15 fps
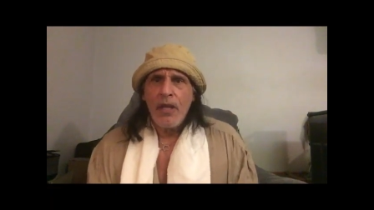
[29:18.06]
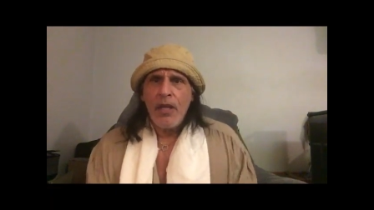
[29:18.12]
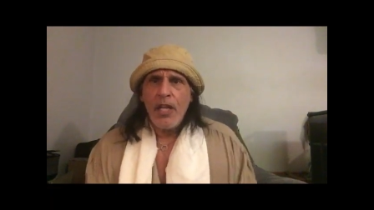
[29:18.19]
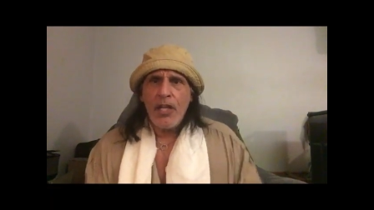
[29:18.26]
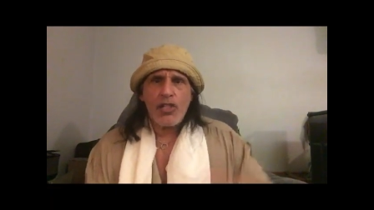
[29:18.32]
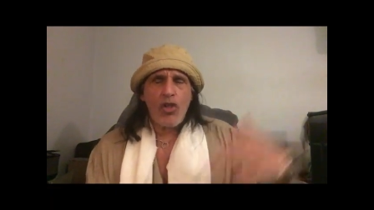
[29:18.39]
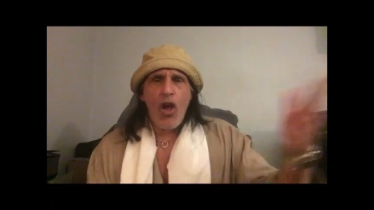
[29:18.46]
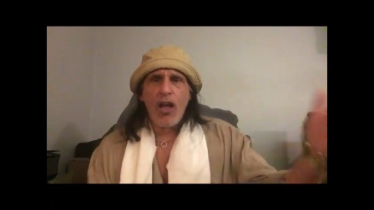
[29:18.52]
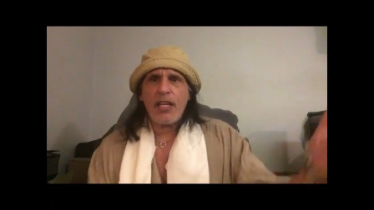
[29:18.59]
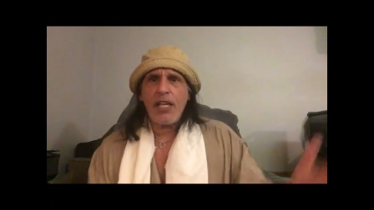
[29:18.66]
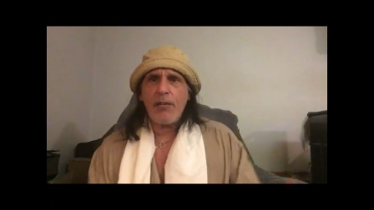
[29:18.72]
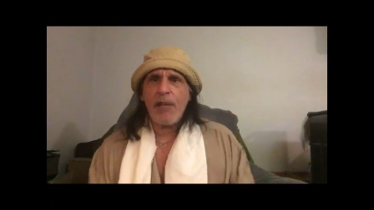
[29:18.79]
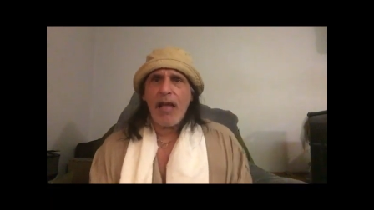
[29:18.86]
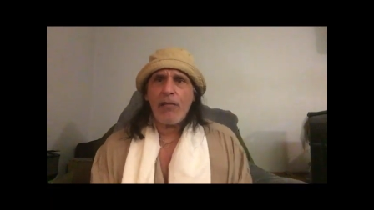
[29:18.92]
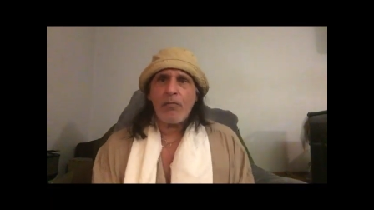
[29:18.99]
He's talking
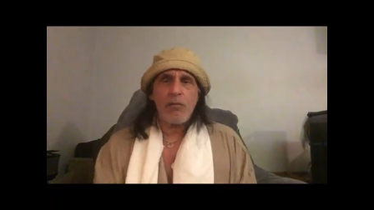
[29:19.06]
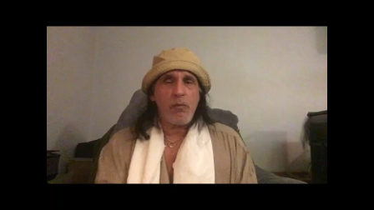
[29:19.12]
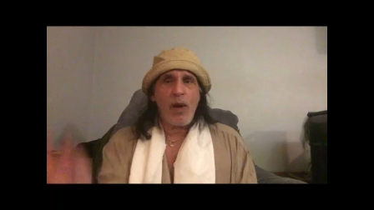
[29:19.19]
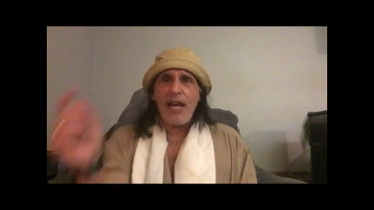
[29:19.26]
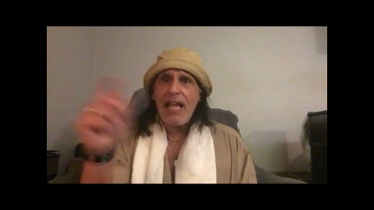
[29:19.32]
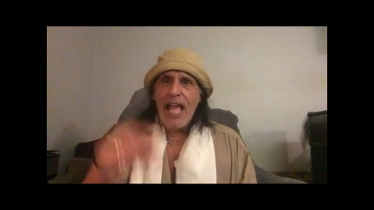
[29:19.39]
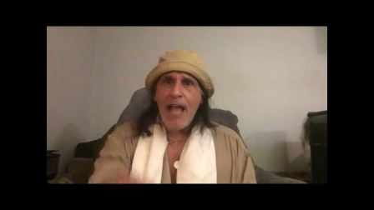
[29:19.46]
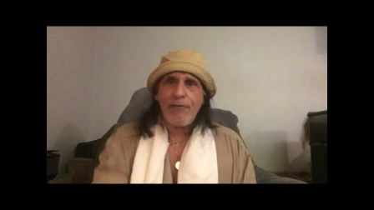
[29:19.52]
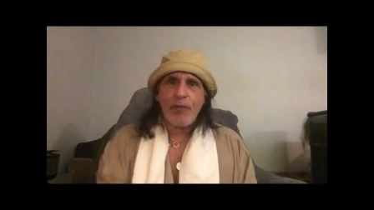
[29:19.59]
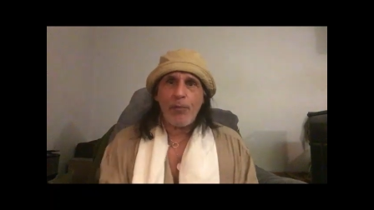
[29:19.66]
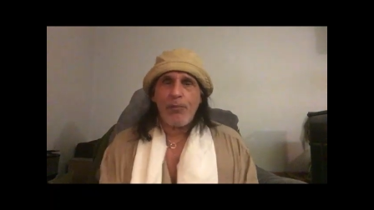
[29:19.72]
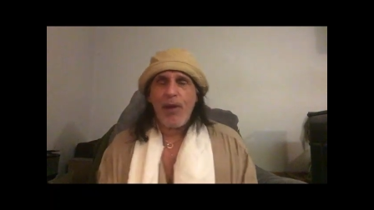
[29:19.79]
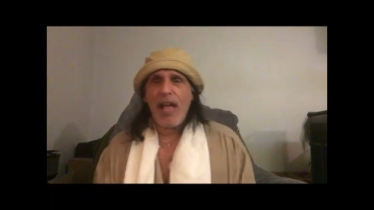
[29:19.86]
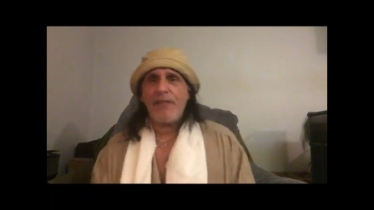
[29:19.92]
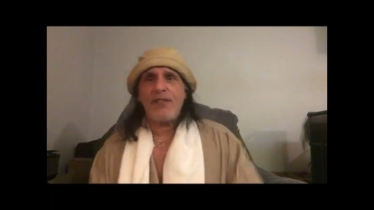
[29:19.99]
about what he had for
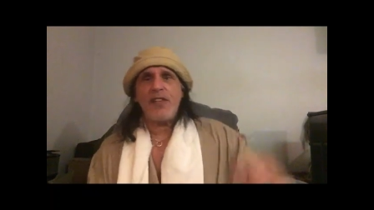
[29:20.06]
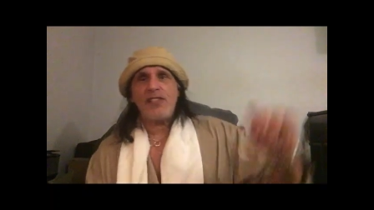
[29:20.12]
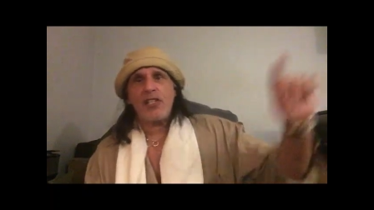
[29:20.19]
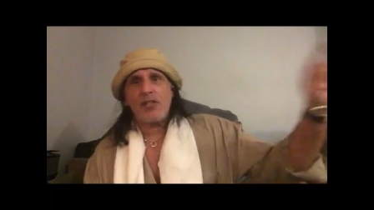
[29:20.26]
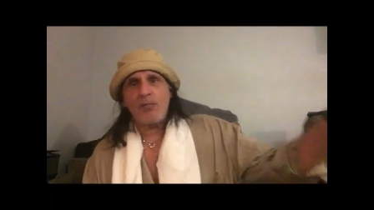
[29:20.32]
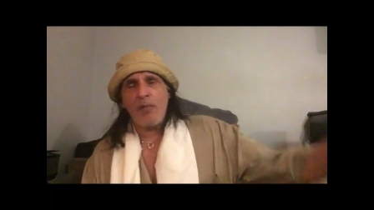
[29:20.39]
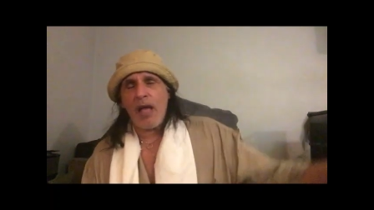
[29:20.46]
breakfast as,